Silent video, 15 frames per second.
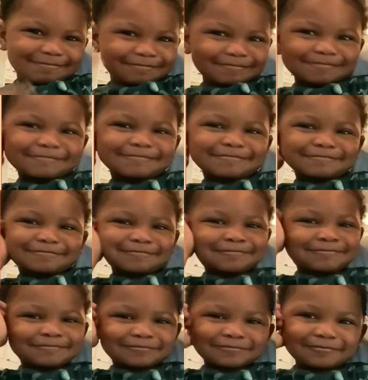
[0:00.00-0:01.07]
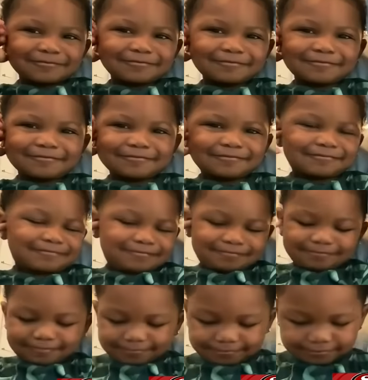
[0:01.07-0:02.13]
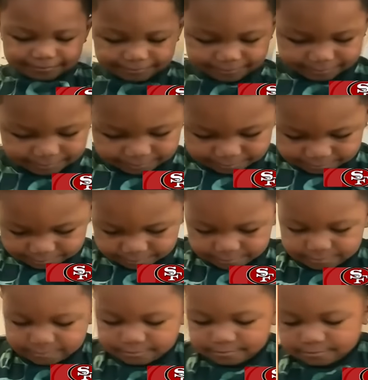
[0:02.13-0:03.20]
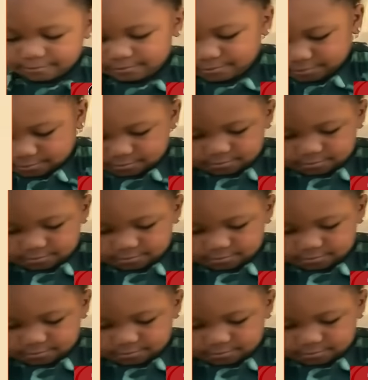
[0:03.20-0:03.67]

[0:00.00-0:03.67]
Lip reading: The person shown says nothing.